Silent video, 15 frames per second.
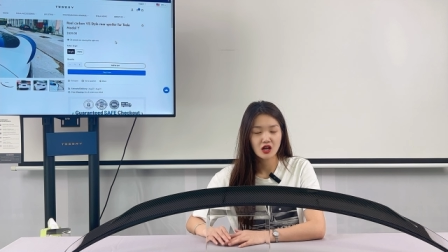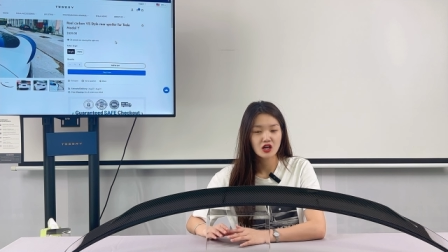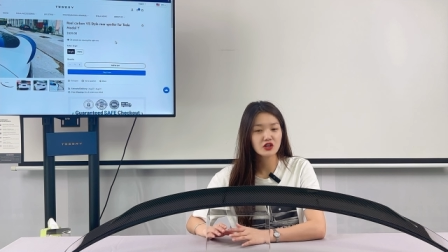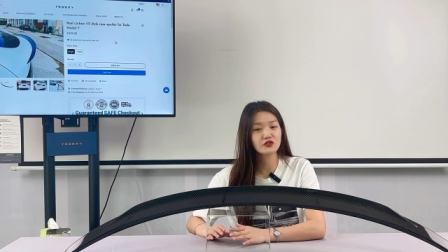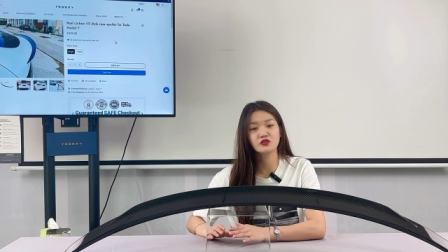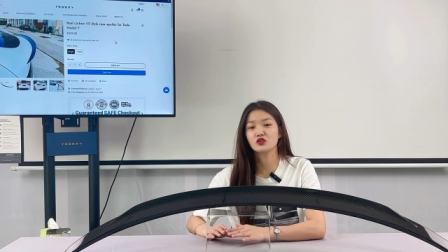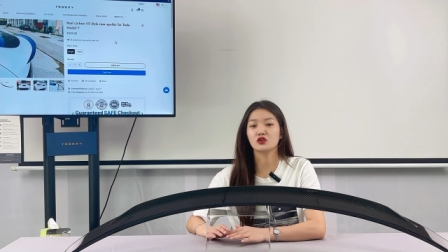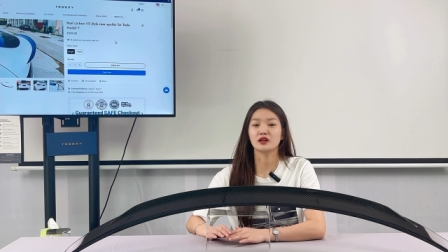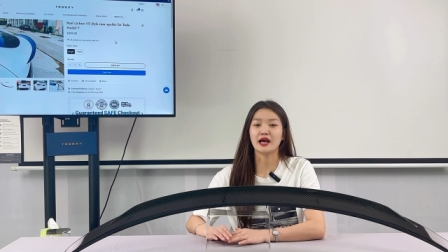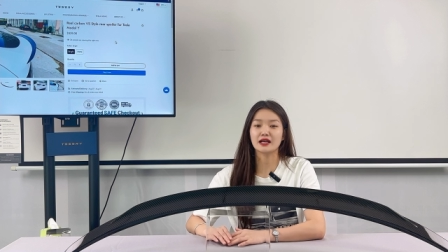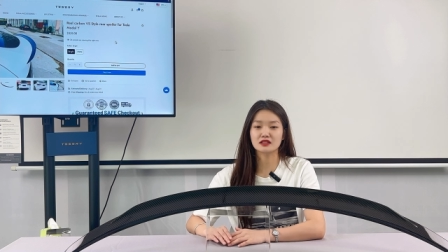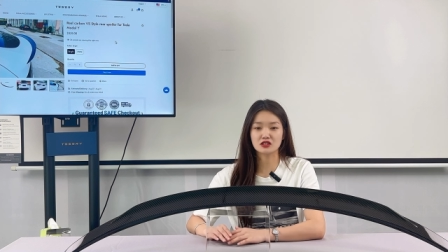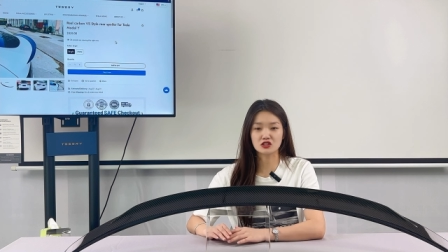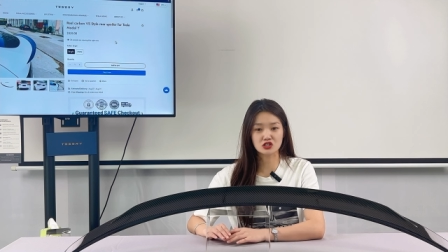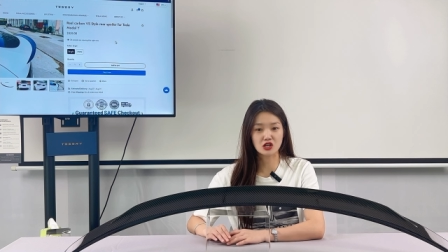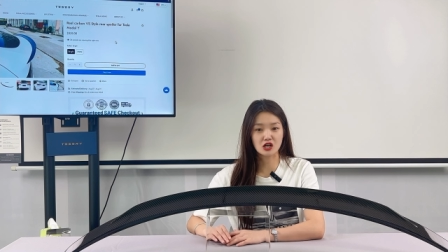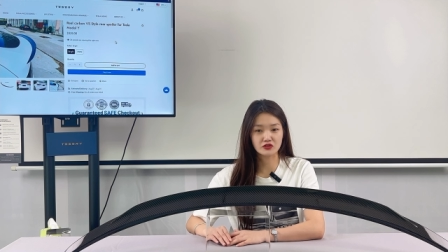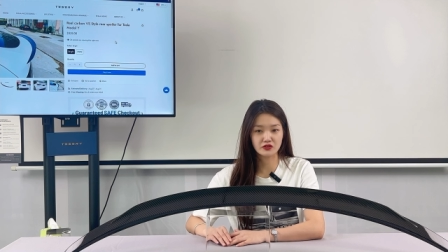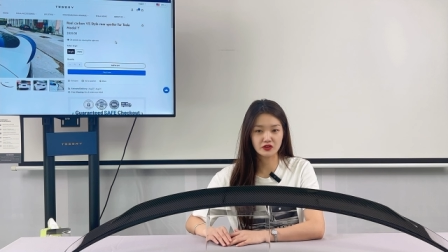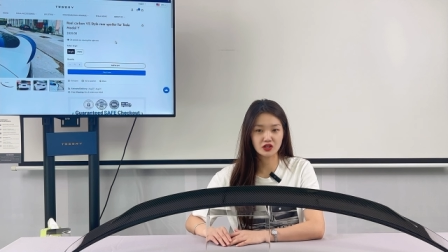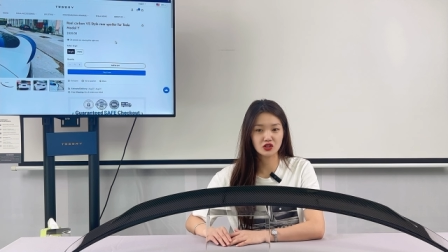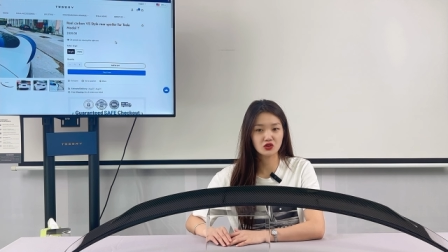If you like the short
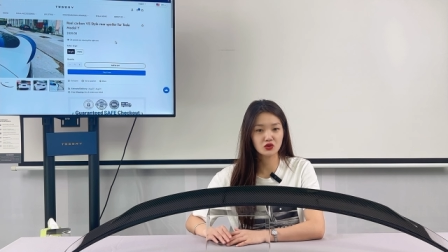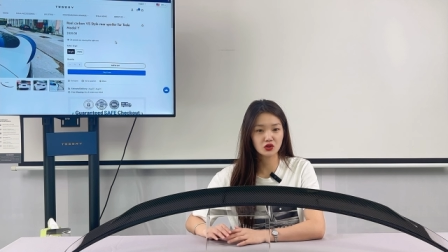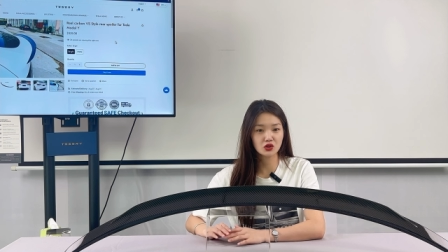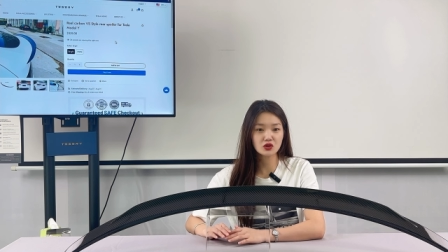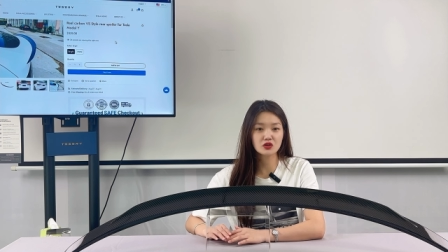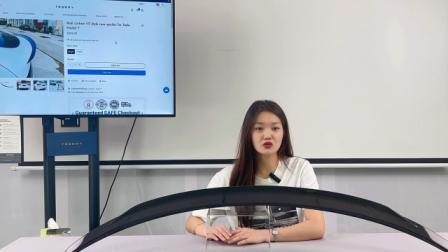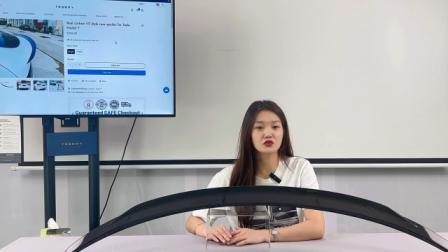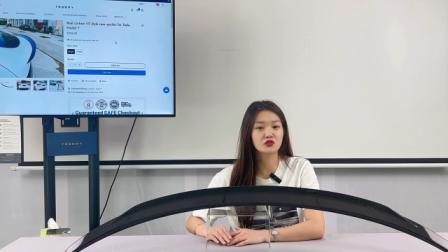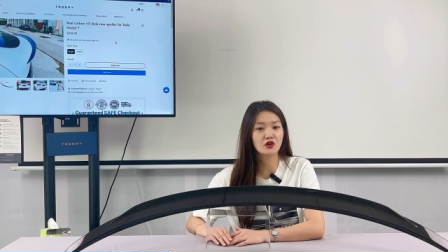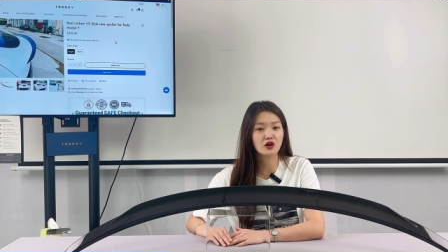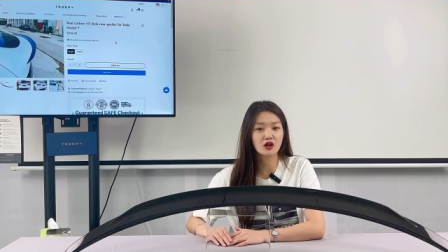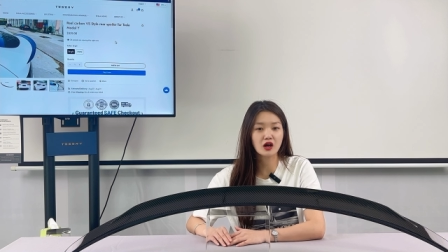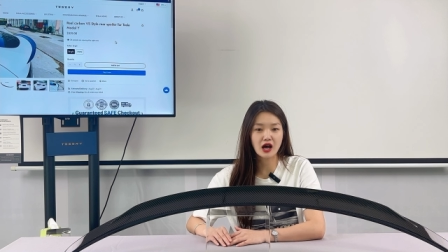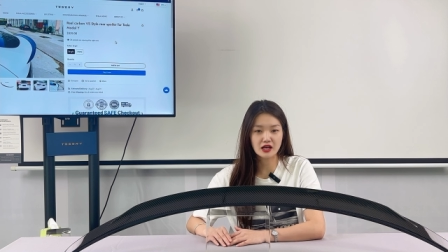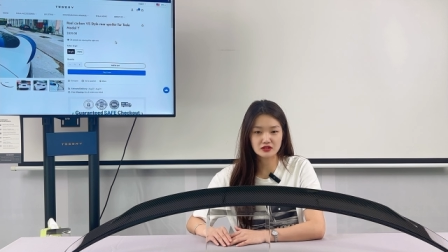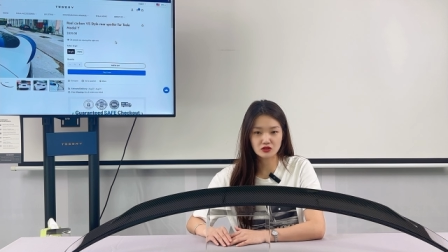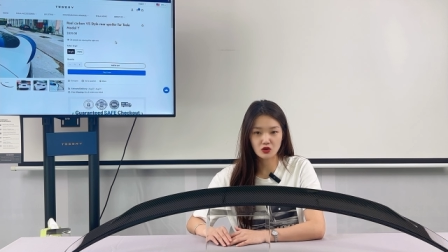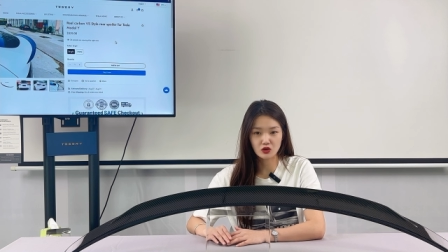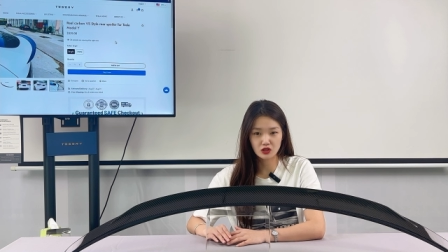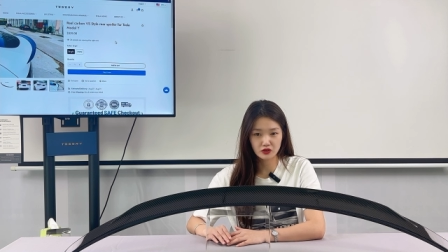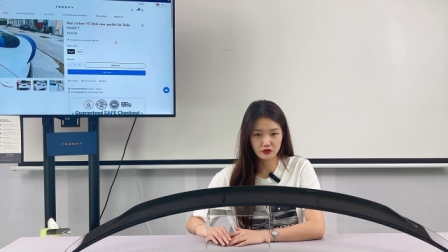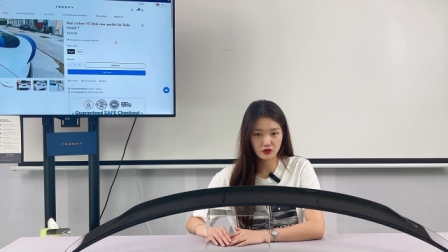video, you can follow us
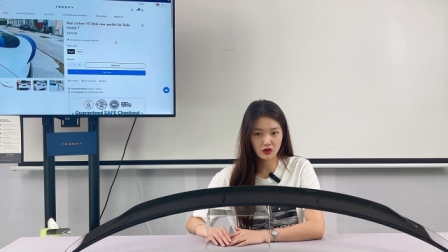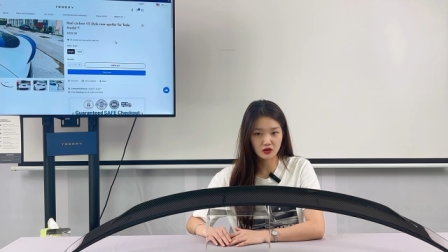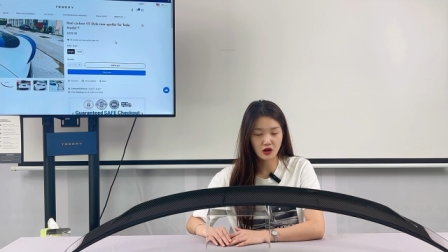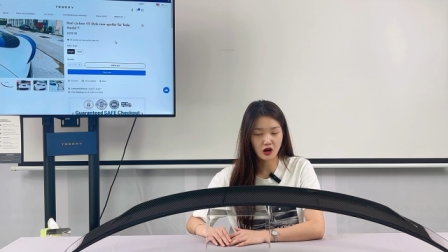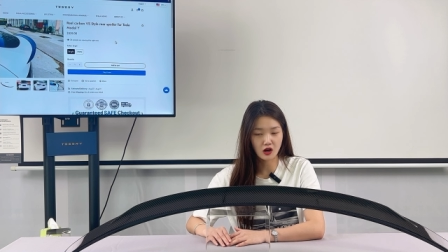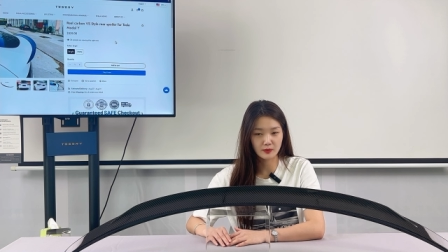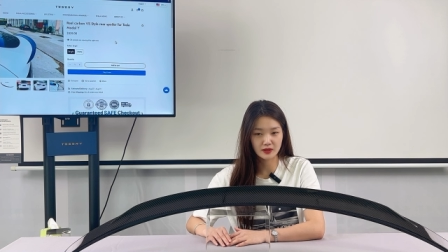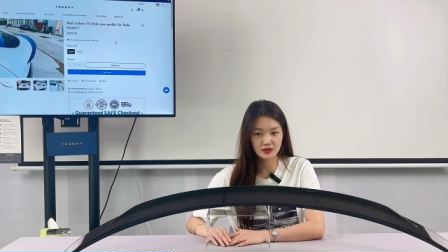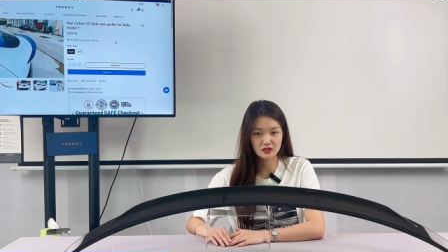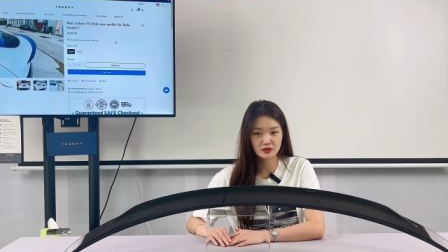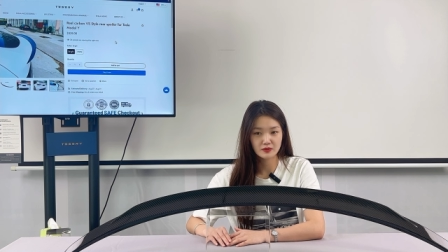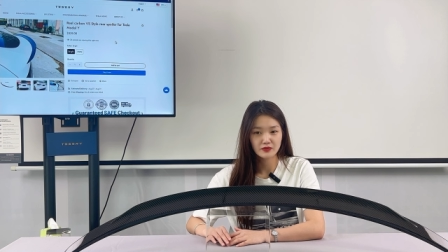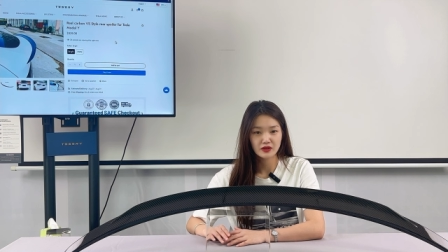or leave your comment.